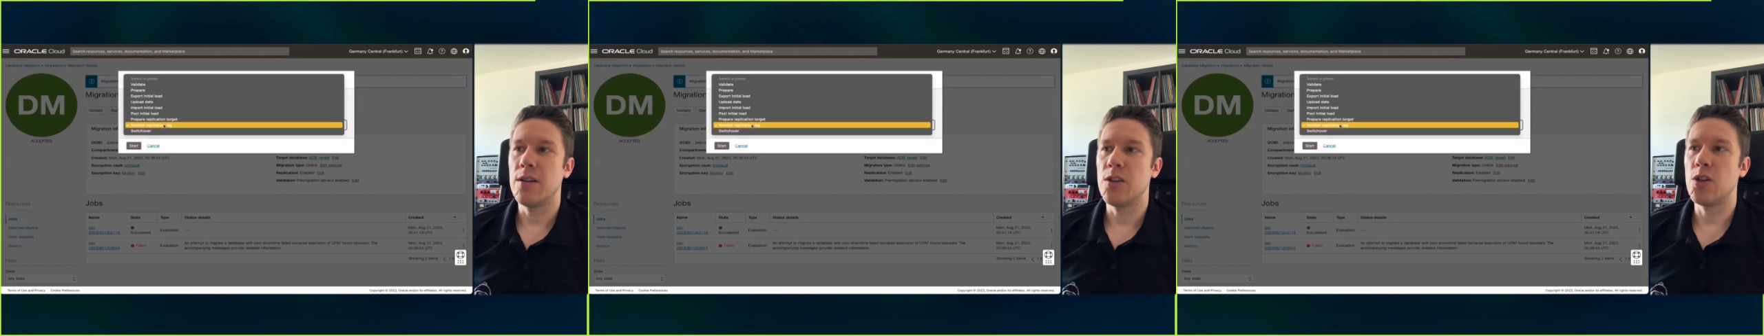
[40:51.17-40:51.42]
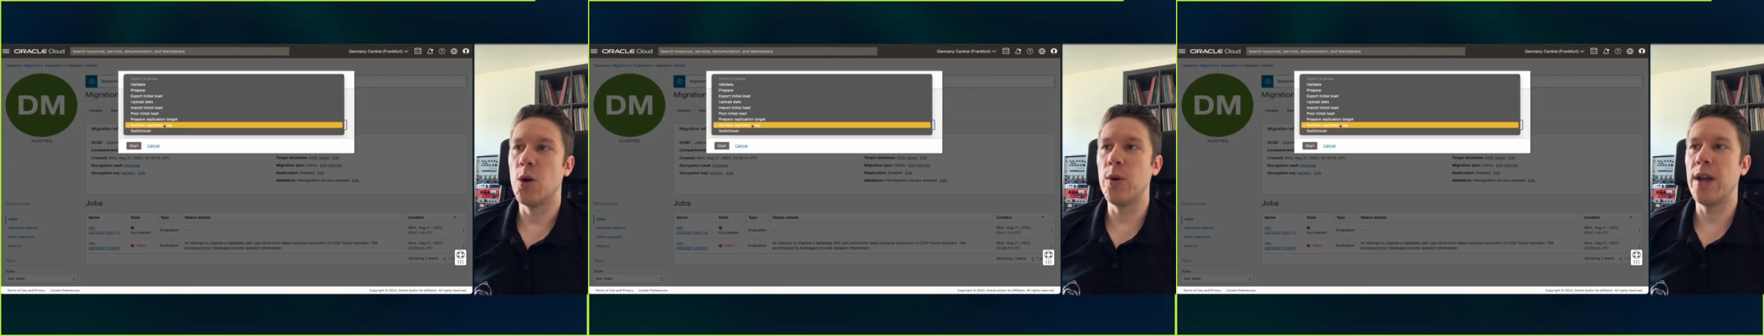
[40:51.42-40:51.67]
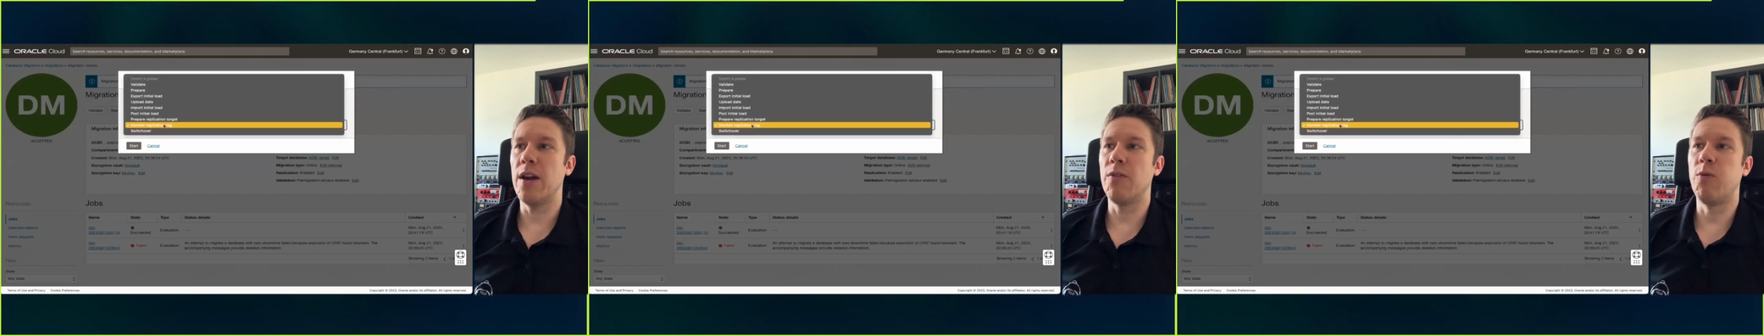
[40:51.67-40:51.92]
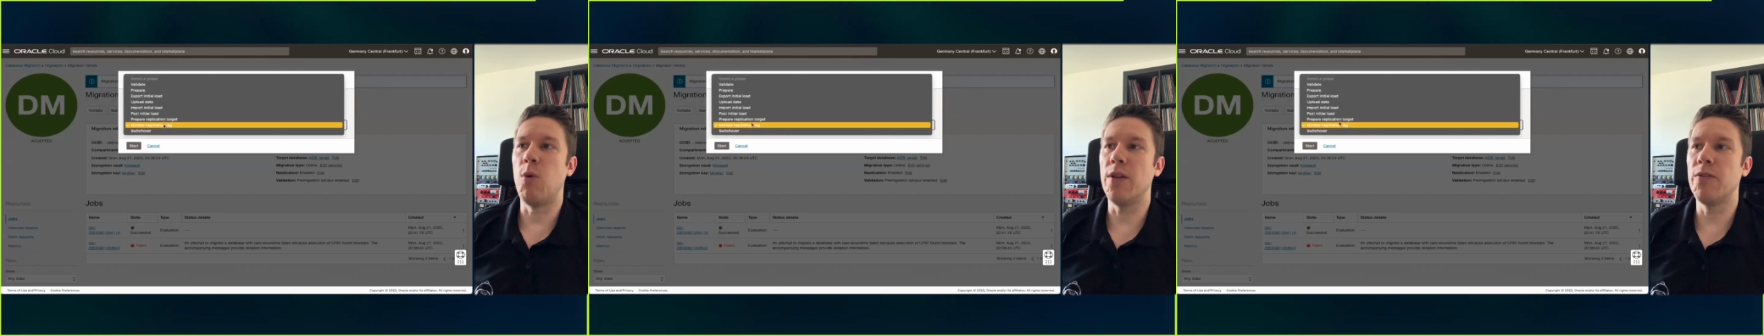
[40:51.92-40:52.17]
So we
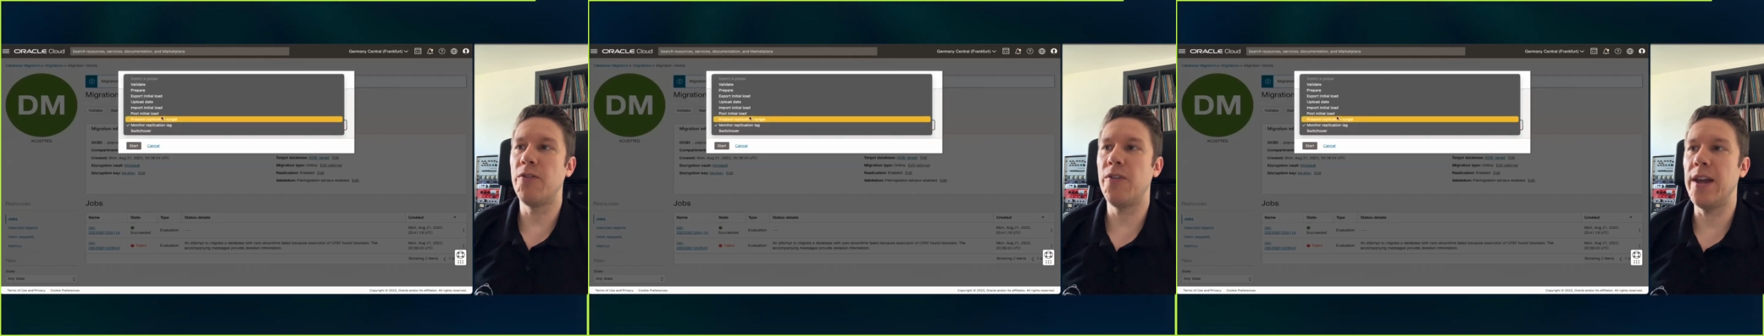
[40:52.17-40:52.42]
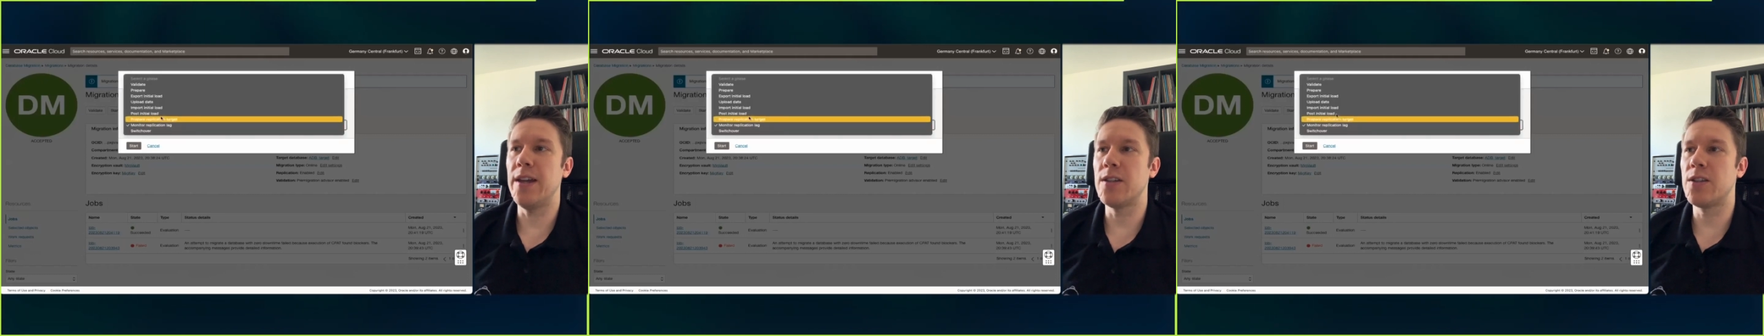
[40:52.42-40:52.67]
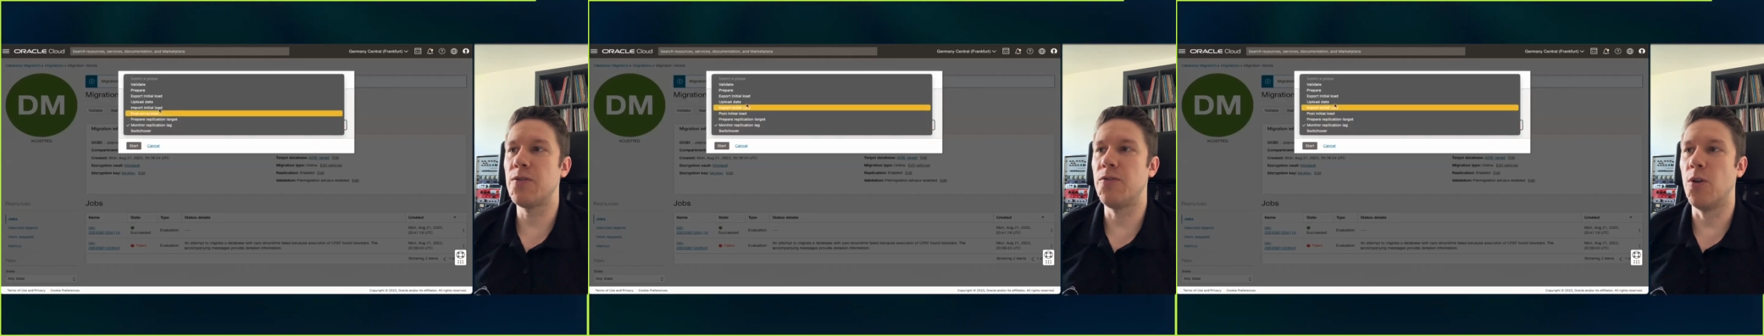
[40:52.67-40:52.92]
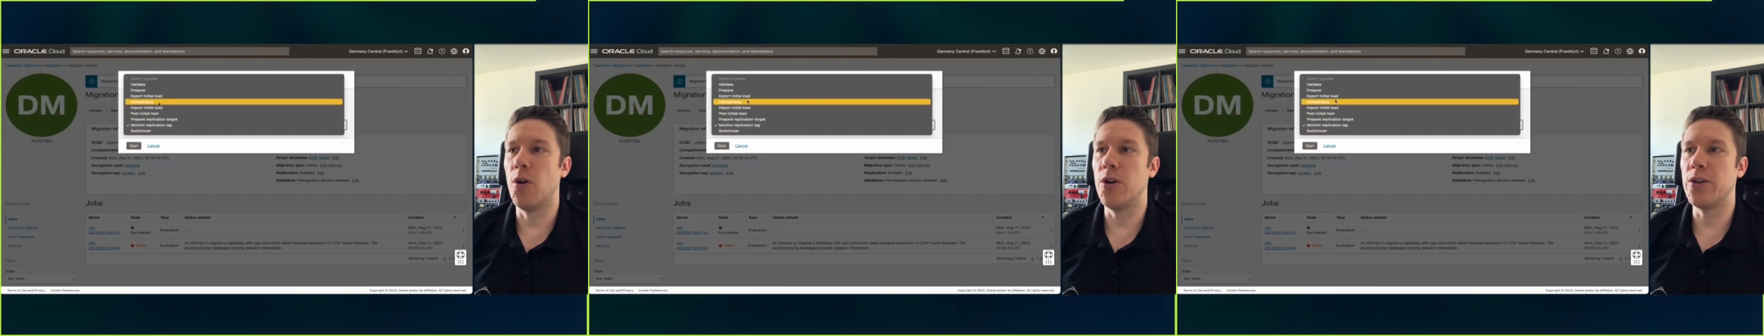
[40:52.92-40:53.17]
have one phase
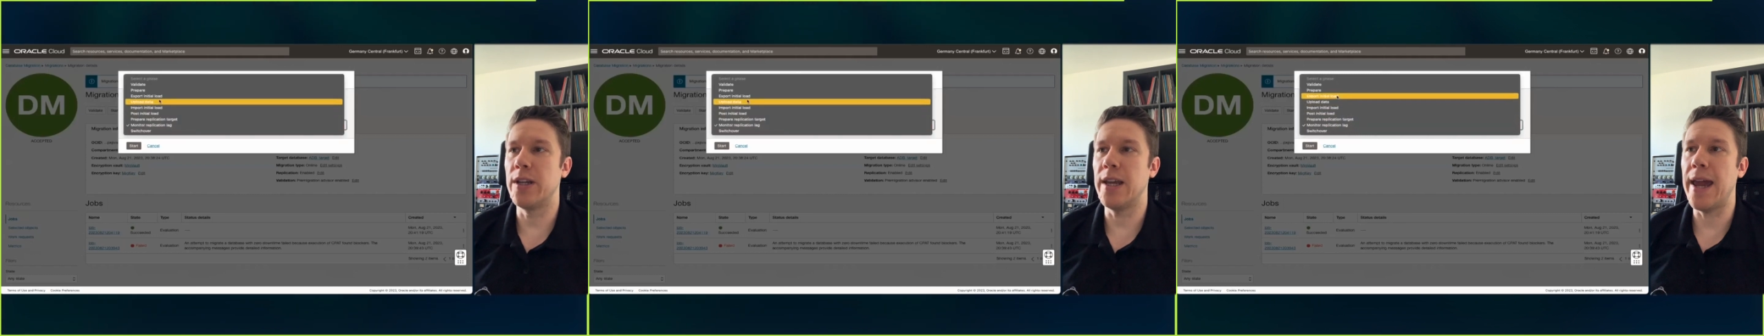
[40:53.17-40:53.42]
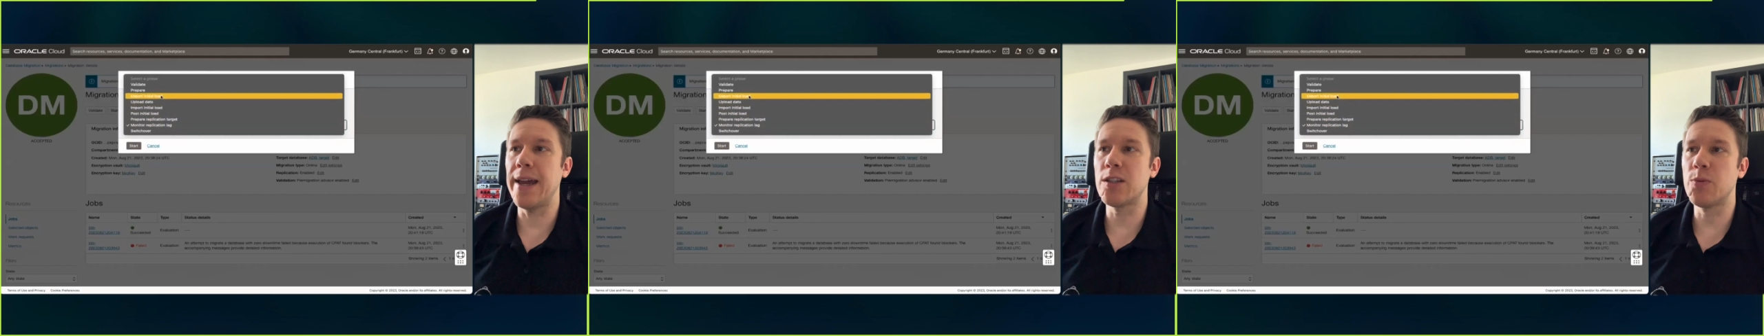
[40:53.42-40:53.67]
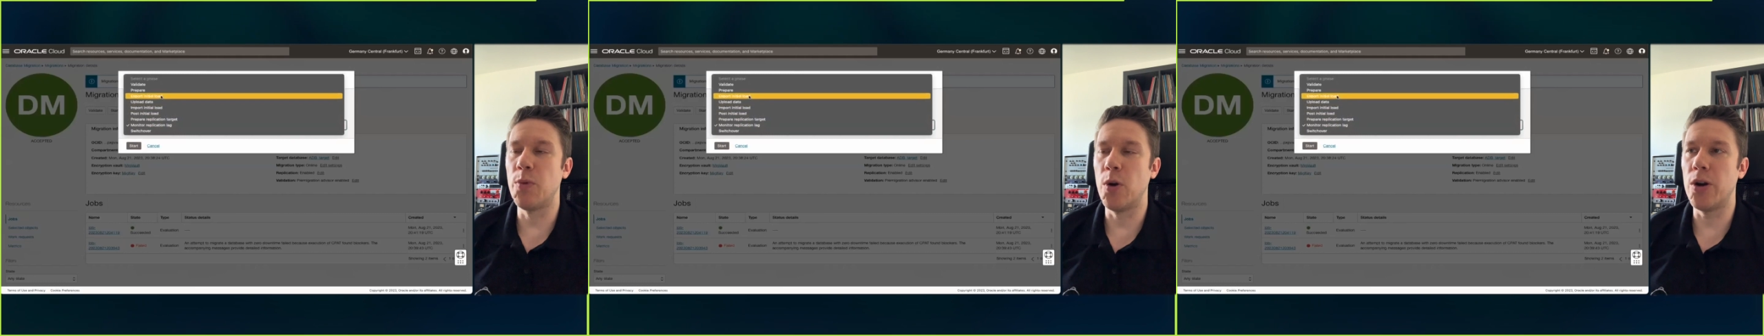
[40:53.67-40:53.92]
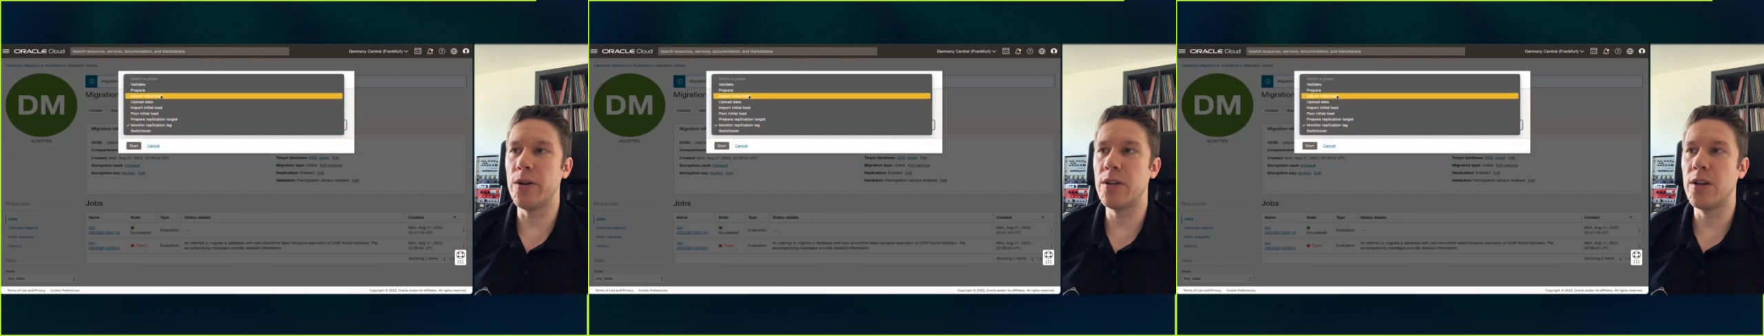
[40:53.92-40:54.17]
for the
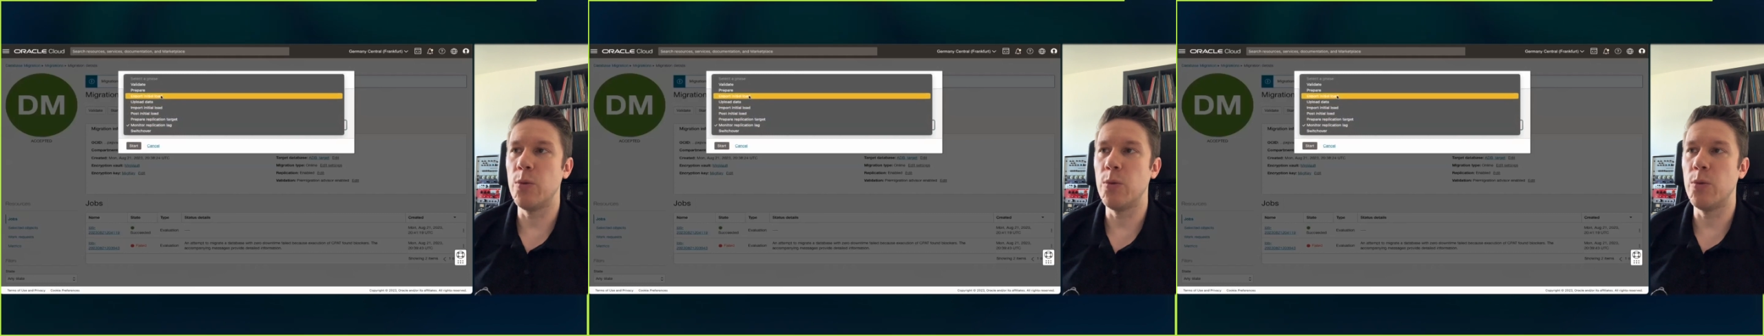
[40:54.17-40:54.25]
export,